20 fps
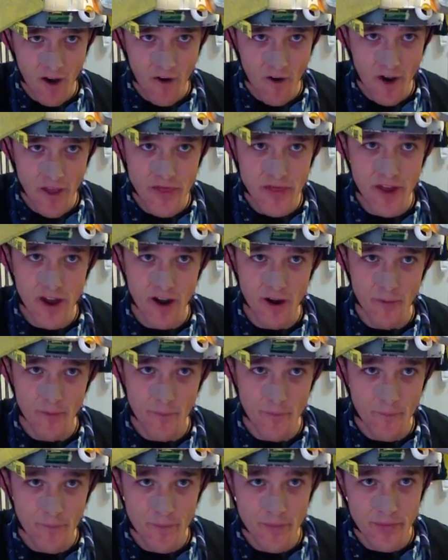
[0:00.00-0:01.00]
right there.
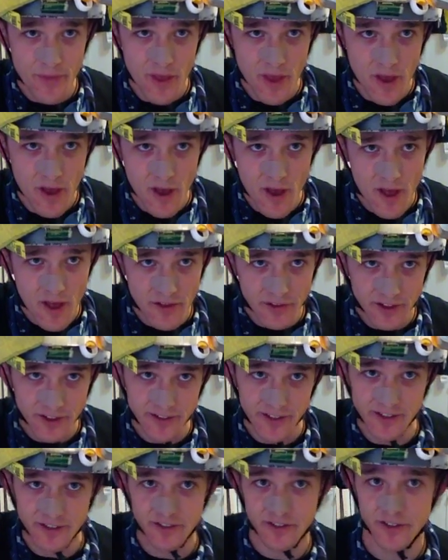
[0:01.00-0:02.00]
Let's
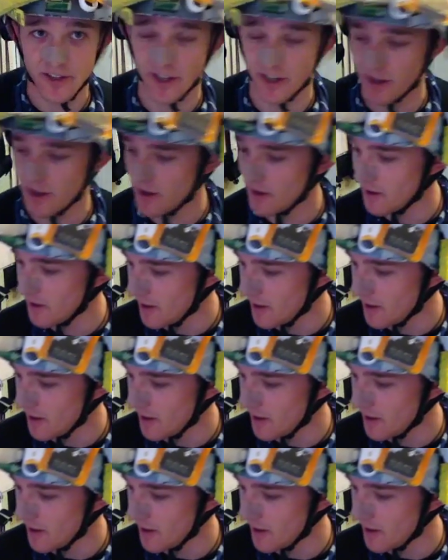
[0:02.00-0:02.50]
get that to stick.